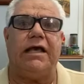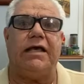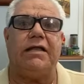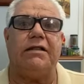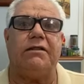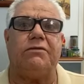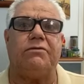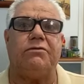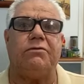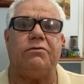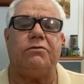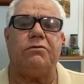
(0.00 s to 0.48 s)

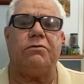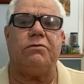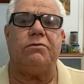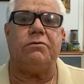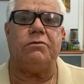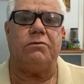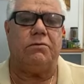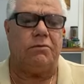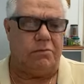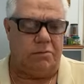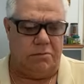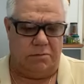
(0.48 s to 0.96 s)
into
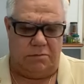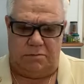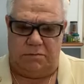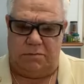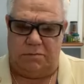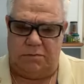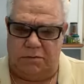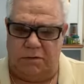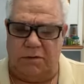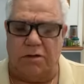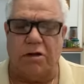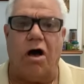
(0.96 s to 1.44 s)

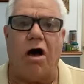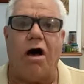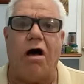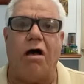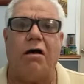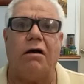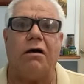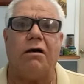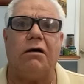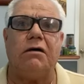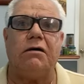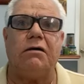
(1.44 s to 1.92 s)

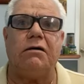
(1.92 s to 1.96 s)
law